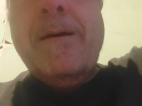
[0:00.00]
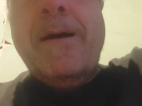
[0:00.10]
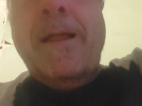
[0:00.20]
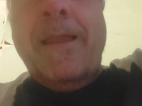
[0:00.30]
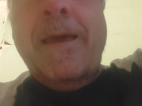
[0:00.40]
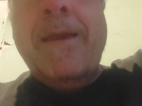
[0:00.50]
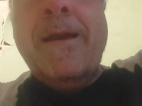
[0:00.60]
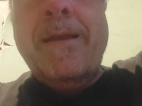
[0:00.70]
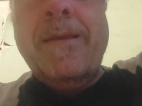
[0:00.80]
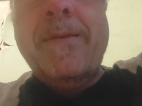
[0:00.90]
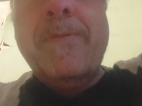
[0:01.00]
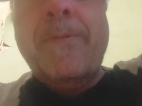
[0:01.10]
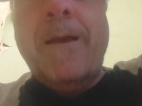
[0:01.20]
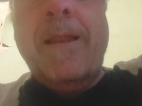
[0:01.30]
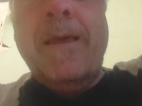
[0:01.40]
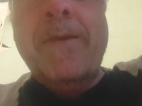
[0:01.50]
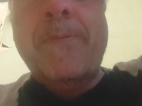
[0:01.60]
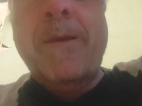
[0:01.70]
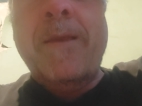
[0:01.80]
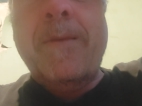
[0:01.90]
I like Hedges. I like
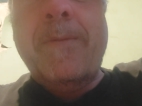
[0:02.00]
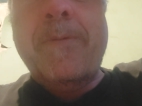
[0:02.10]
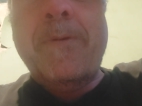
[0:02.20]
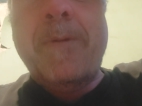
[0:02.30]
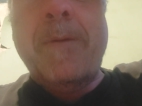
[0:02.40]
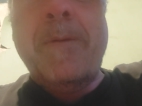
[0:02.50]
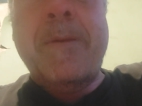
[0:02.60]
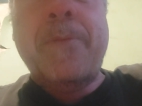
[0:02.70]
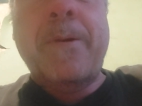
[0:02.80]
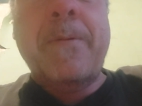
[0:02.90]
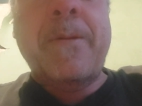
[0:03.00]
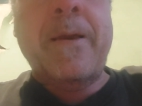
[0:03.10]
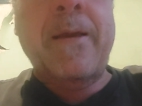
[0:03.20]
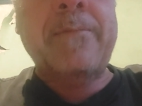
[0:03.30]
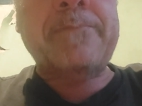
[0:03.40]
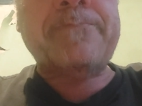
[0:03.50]
Spring Spring Mills, believe it or not.